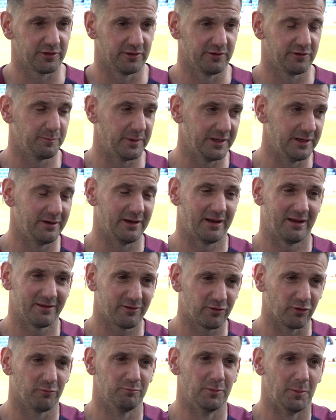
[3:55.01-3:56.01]
So there's been
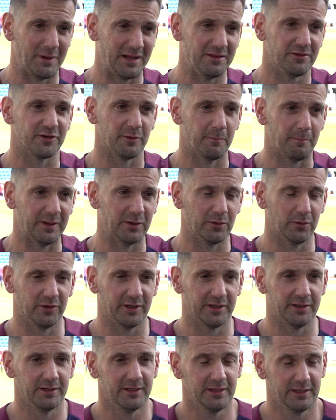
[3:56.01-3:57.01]
sort of momentum
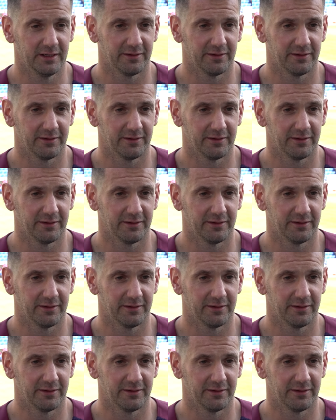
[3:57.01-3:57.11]
building.